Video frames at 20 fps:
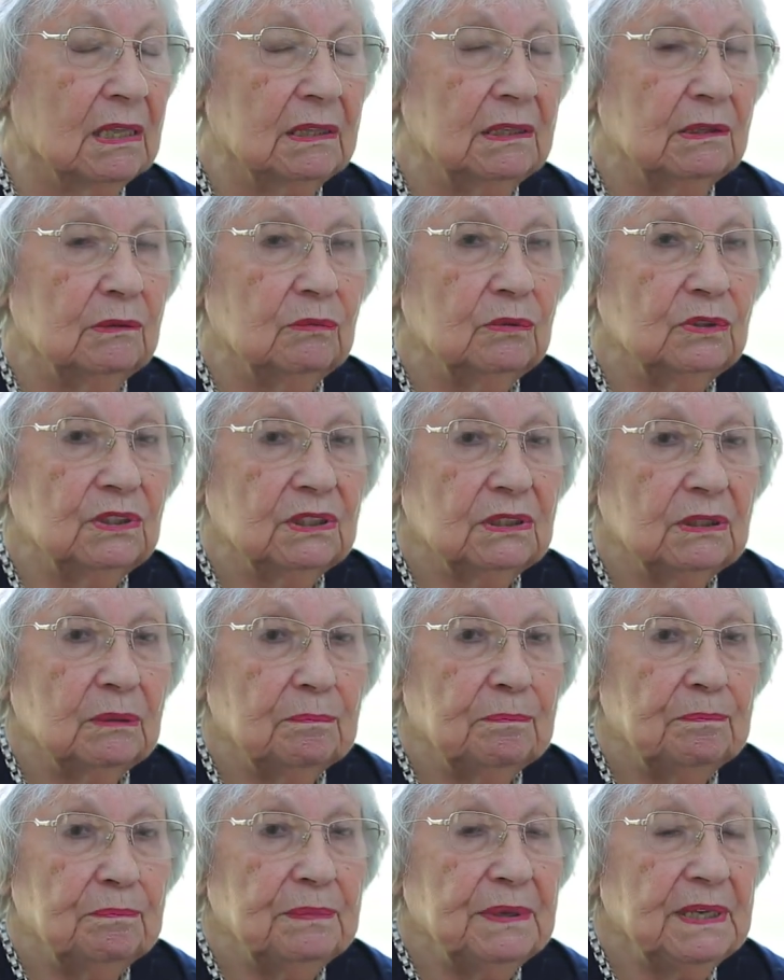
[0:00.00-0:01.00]
there was
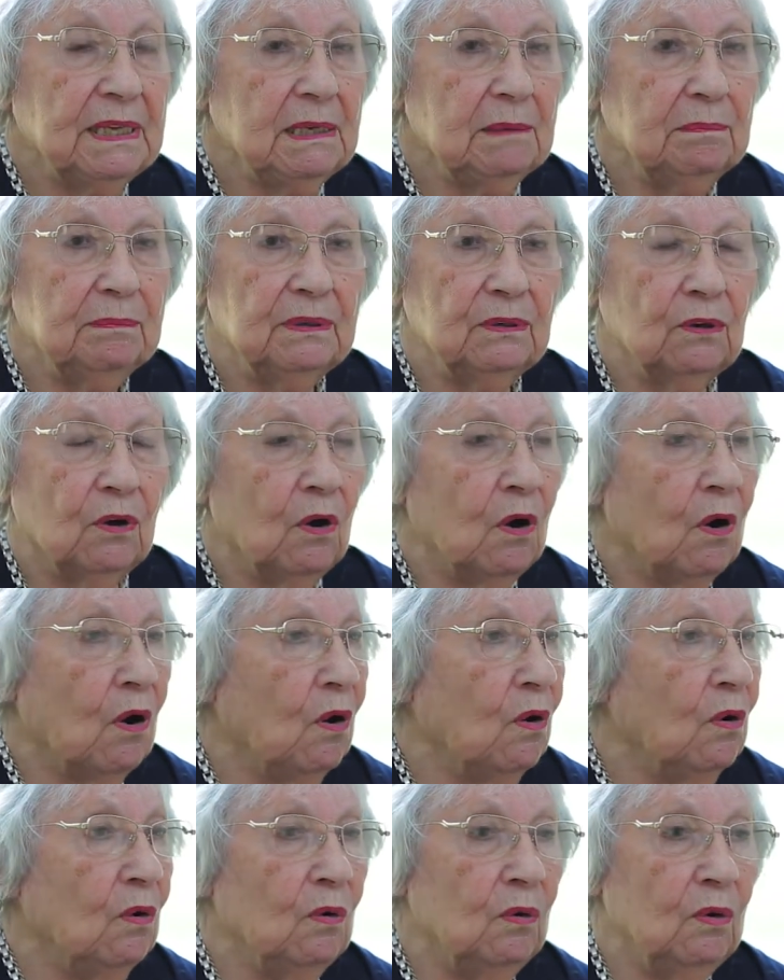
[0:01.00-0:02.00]
people
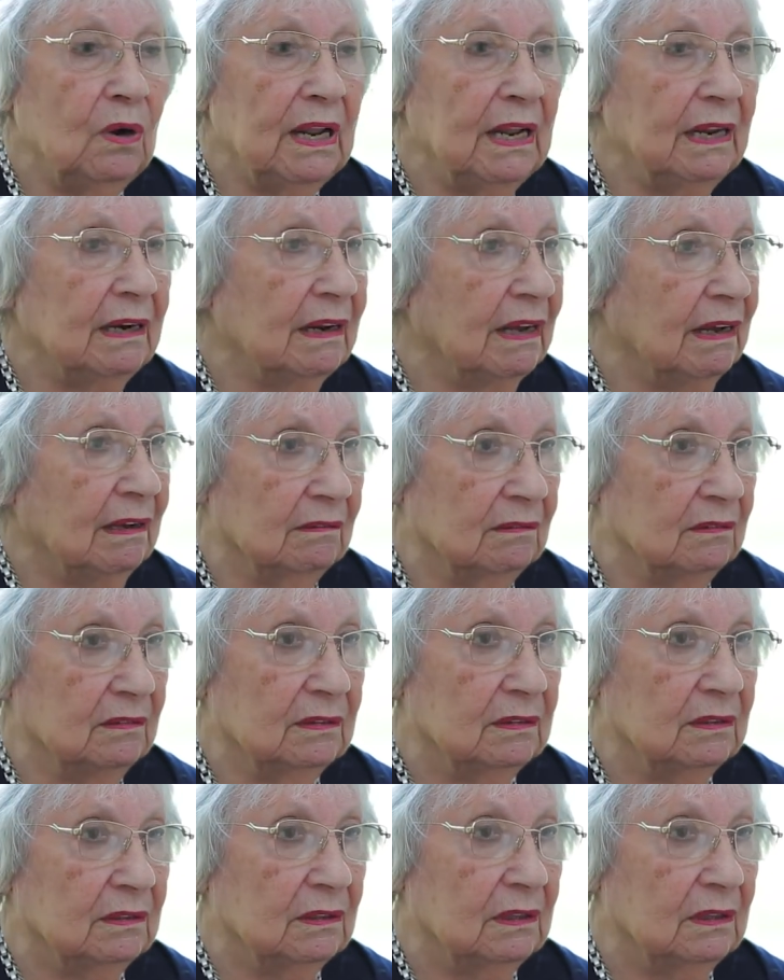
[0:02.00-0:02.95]
all around.